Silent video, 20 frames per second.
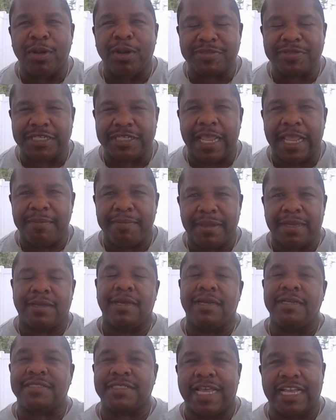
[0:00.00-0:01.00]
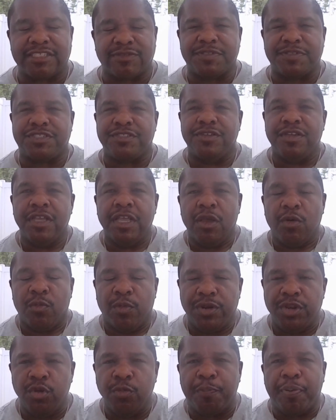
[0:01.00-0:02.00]
I'm saying, because that's
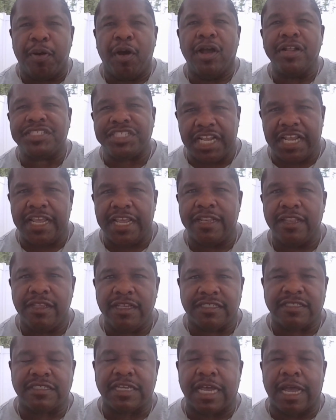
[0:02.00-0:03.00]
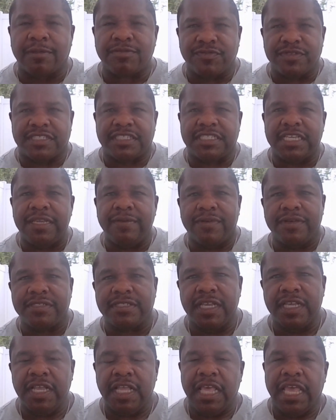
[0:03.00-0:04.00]
when you punch in these top
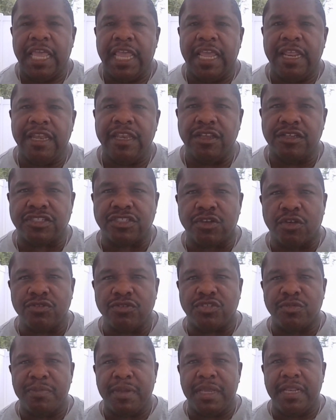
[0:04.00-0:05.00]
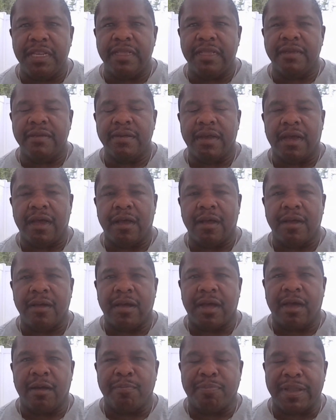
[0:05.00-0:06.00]
receivers in your social media
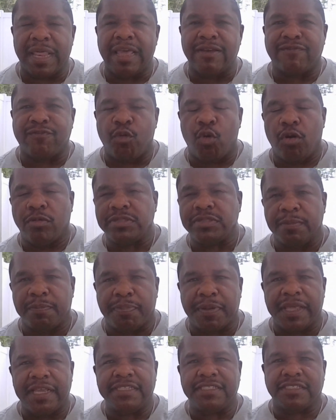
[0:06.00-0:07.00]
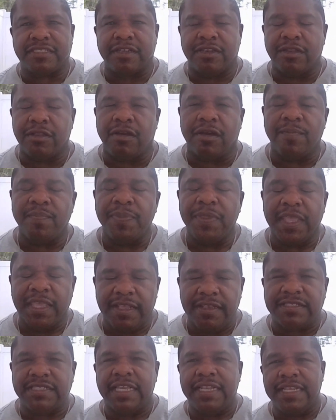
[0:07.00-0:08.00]
platforms and places to look,
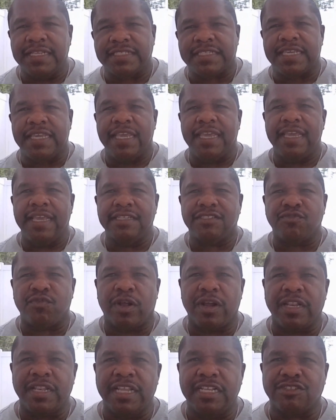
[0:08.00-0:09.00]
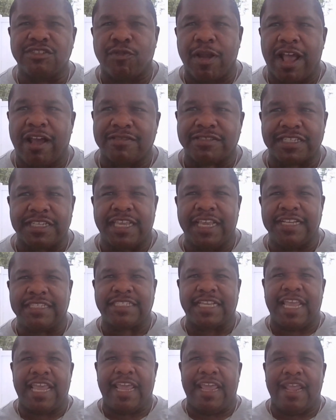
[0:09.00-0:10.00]
you see these kids running these routes
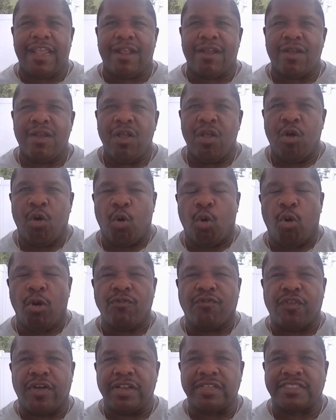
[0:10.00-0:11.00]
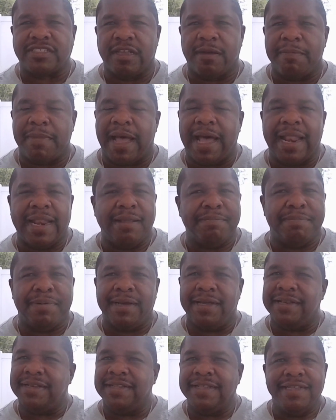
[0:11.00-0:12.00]
against air or in front of somebody,
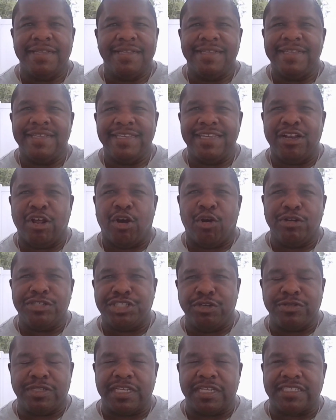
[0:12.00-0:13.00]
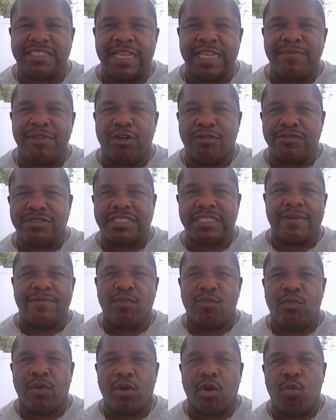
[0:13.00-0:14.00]
but it's usually a
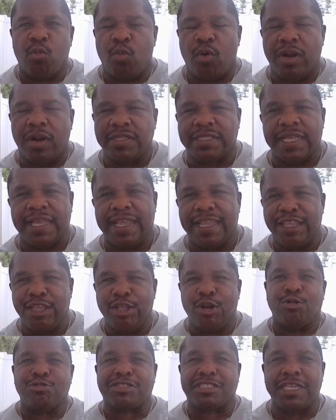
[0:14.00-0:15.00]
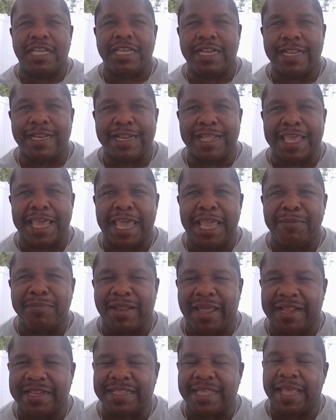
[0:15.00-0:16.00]
7-on-7, 1-on-1 thing. You don't see it in a game
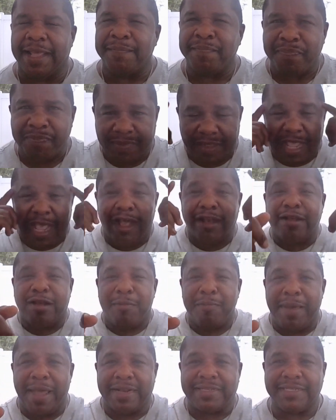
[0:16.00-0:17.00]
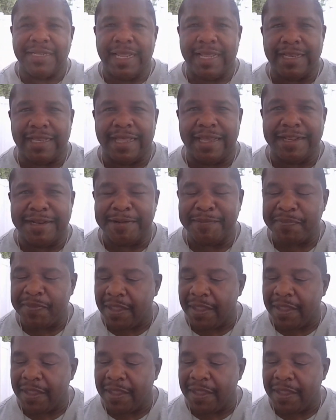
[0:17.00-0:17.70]
like that. I'll come back to that later.